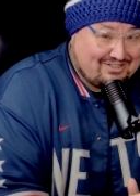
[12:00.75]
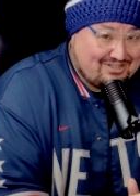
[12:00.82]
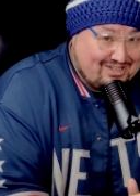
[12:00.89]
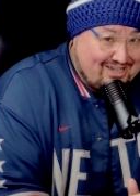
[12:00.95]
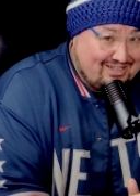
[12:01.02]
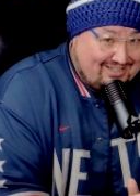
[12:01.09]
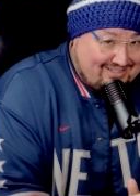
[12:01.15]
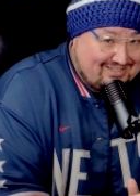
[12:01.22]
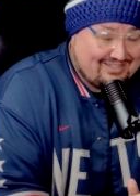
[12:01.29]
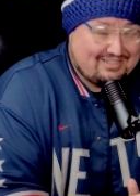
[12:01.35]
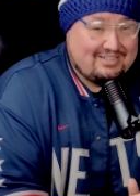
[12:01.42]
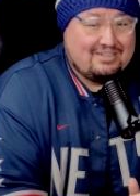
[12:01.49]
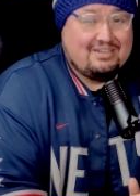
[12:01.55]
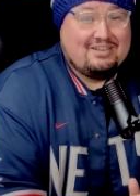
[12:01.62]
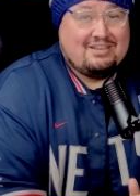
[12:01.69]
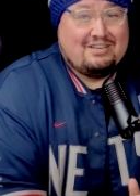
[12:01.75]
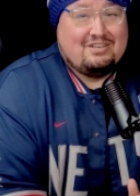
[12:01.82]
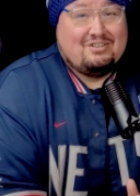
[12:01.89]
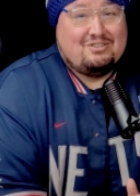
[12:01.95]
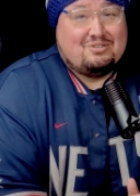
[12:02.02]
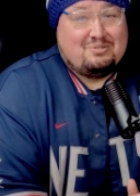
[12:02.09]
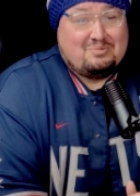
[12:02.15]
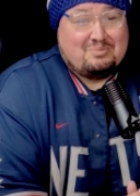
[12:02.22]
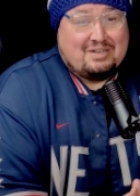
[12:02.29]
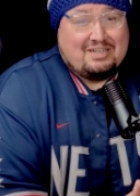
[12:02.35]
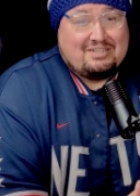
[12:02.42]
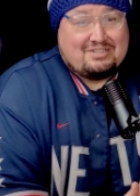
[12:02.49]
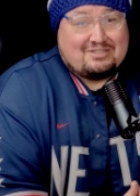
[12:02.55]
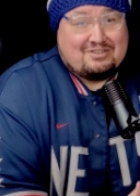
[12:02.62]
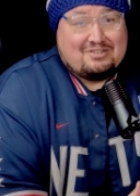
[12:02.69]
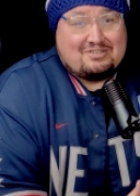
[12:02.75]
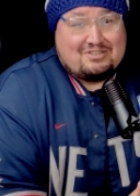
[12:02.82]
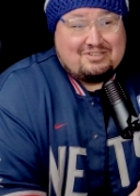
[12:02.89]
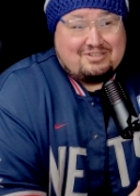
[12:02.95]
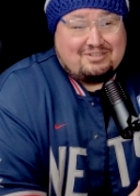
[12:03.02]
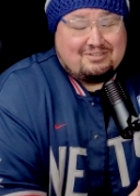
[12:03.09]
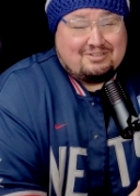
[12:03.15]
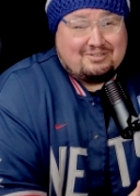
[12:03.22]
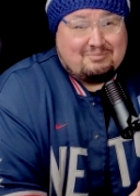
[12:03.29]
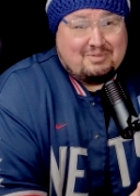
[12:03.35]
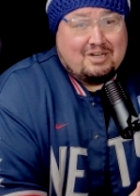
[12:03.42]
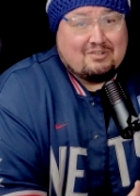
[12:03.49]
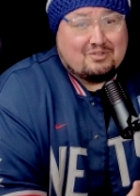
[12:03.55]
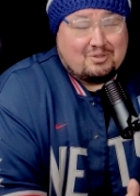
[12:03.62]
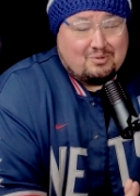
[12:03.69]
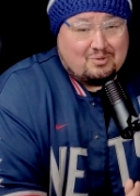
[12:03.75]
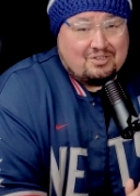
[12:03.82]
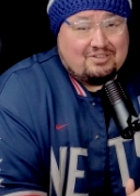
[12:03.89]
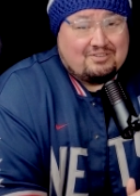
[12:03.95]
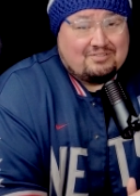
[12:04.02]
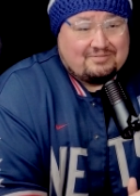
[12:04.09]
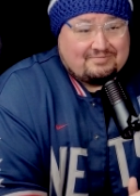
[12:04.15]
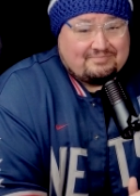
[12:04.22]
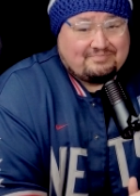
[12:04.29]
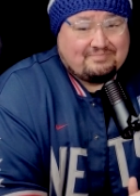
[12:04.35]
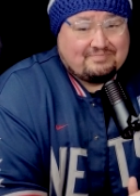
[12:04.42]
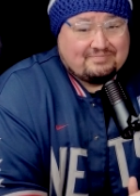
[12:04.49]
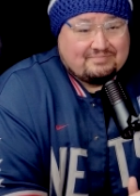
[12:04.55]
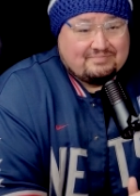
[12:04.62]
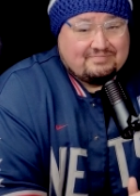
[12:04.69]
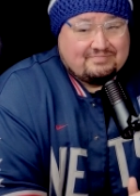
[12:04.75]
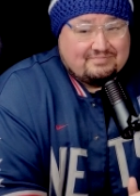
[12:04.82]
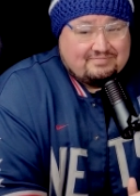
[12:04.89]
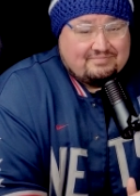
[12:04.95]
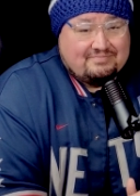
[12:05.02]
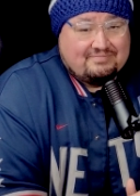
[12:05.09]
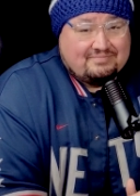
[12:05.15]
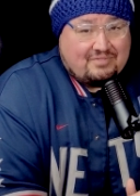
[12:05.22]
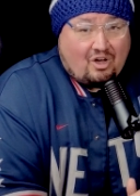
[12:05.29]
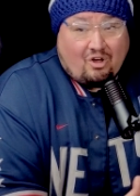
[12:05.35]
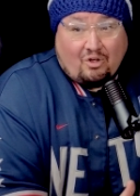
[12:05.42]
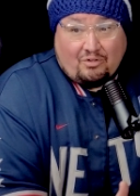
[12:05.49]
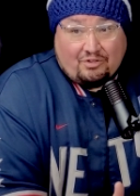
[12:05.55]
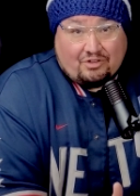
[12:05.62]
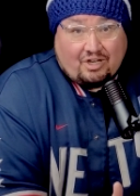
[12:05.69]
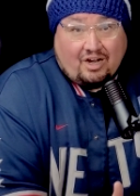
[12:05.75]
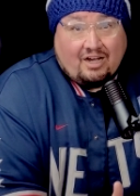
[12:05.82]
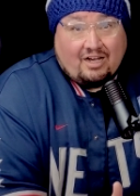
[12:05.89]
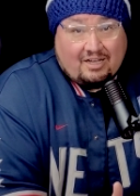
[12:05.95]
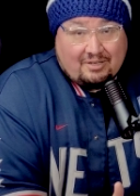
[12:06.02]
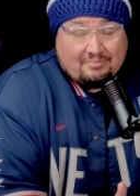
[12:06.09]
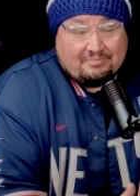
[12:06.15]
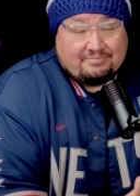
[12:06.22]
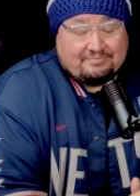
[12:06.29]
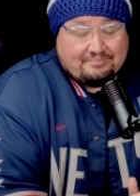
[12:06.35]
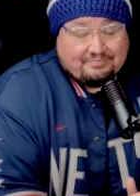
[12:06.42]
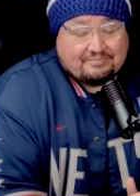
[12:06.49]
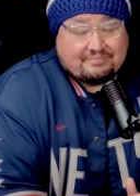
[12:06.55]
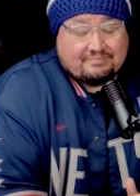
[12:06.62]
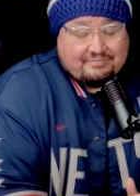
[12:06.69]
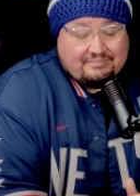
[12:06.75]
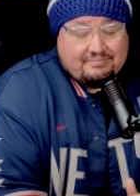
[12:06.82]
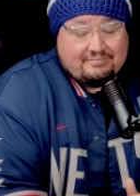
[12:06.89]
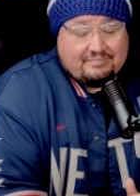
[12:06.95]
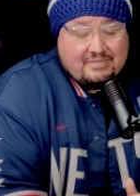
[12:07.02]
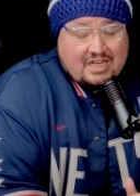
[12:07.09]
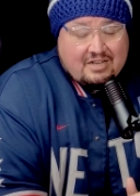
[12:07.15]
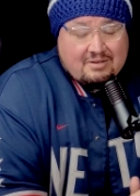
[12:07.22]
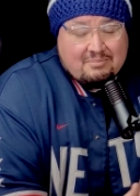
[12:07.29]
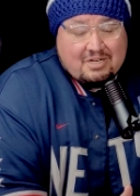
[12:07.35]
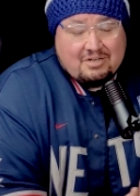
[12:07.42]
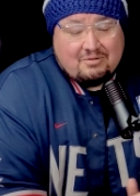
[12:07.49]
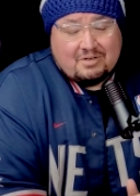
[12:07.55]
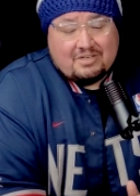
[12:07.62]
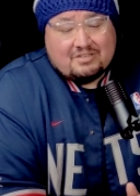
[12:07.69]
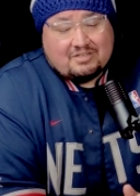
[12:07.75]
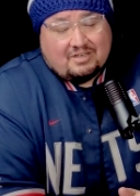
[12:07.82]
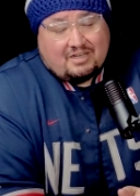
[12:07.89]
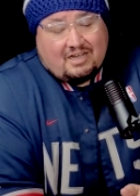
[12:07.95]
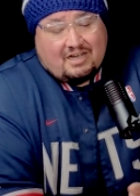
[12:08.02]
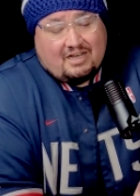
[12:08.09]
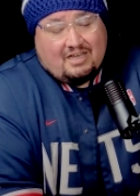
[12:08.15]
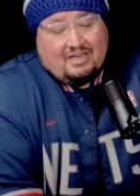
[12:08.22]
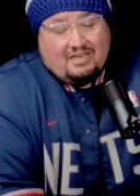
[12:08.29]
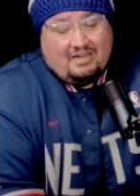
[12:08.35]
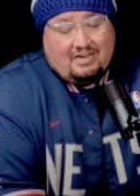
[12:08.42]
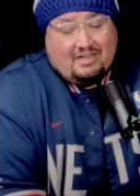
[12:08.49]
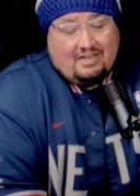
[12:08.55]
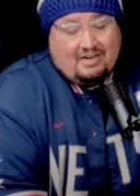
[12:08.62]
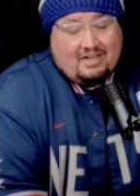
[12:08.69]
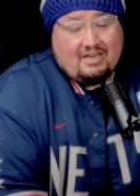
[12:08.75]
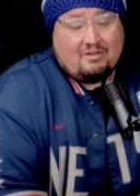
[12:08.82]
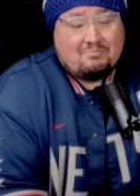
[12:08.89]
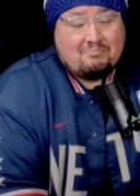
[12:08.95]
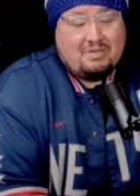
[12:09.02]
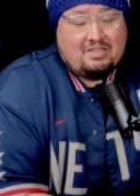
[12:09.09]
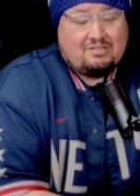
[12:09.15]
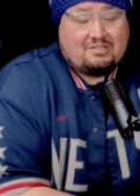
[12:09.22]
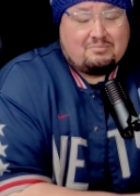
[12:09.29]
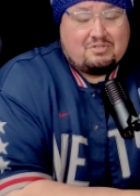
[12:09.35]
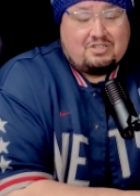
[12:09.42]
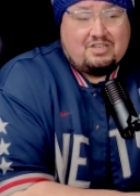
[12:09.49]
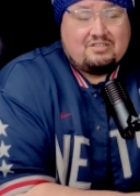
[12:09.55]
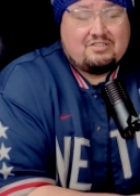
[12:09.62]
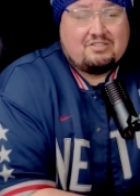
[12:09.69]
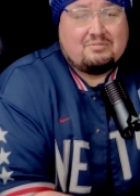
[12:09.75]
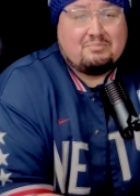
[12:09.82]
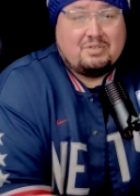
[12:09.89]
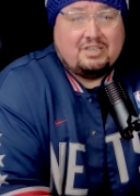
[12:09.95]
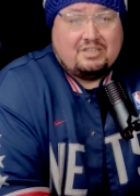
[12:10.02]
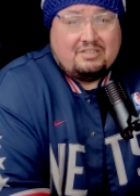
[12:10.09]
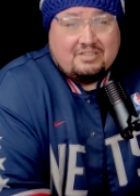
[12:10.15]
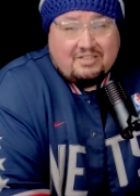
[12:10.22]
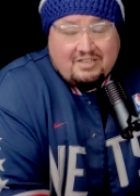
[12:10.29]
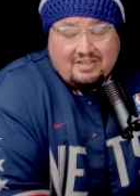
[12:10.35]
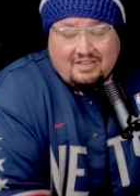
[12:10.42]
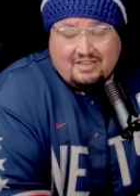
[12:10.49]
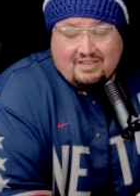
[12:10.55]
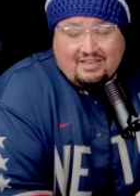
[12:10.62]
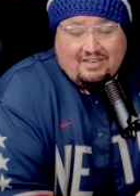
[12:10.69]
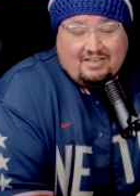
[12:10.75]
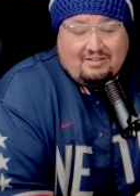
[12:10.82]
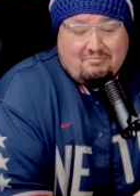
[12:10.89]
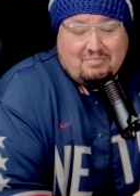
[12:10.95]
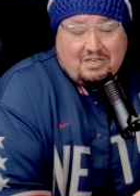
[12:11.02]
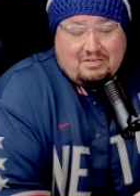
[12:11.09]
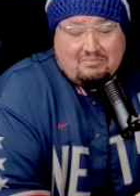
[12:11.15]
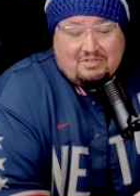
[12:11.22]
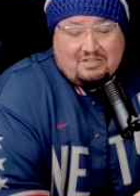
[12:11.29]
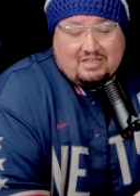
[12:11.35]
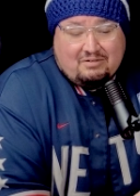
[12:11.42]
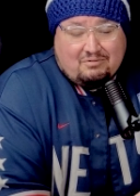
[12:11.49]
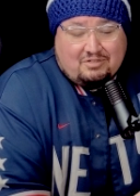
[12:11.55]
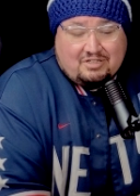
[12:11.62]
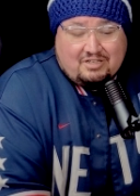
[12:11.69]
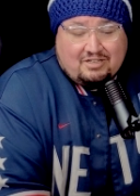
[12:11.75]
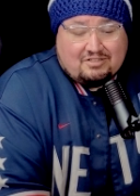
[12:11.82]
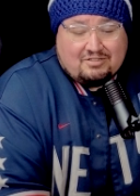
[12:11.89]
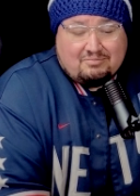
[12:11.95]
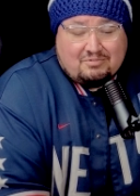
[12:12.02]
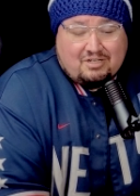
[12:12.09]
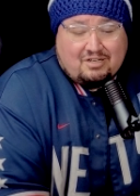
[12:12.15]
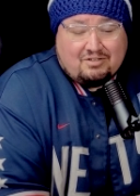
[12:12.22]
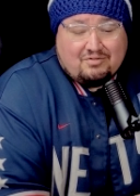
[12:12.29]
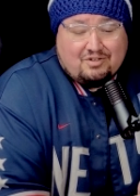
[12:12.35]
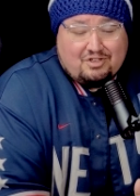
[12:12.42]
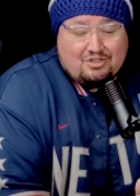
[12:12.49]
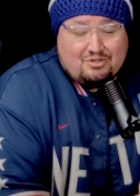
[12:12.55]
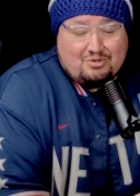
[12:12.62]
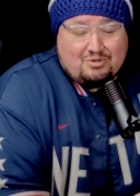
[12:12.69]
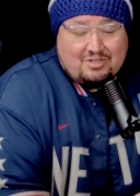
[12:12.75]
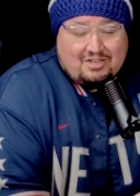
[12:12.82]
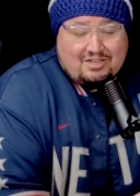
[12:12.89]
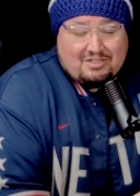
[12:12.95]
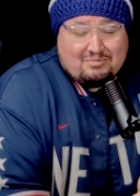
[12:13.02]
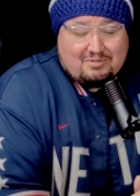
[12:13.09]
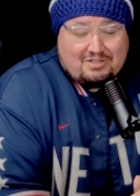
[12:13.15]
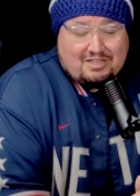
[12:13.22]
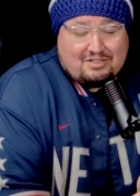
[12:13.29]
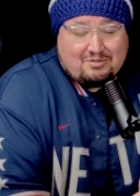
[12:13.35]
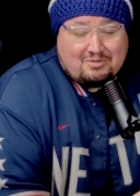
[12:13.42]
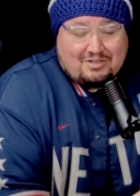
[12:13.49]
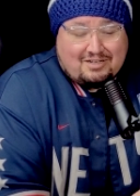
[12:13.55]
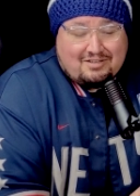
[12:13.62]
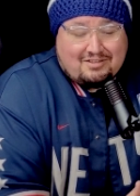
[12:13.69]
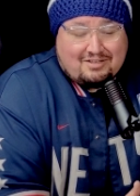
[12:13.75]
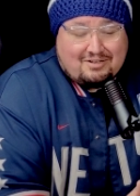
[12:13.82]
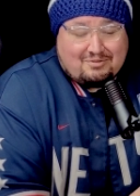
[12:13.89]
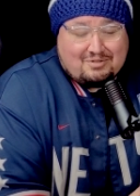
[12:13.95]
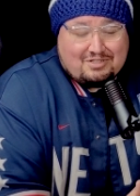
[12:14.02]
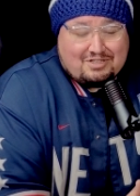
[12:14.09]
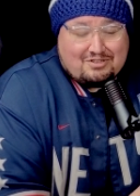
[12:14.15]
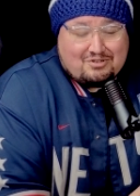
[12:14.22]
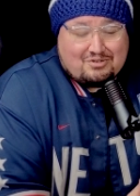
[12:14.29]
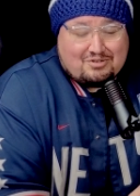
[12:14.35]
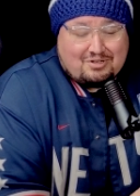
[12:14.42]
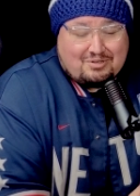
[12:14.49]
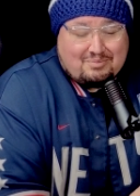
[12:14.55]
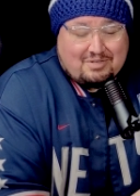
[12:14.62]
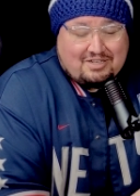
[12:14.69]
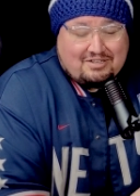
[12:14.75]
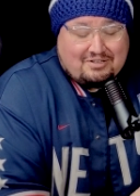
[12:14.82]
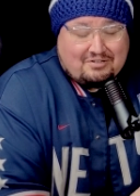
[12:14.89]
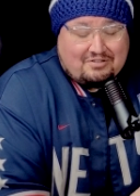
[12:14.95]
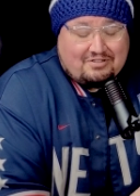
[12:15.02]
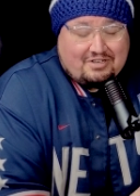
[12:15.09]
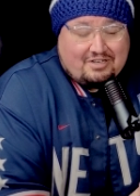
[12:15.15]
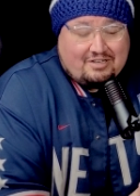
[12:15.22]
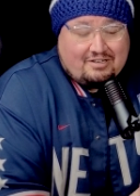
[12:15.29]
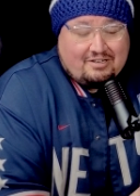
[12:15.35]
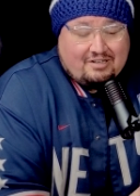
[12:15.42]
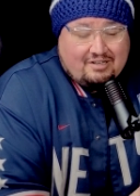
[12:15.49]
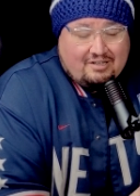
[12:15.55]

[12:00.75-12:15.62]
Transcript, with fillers: States. You might start seeing them everywhere all the time. Anyways, uh, it, it helped made some sense to me and maybe that will connect some dots for you guys. But that's what I thought was interesting about all that.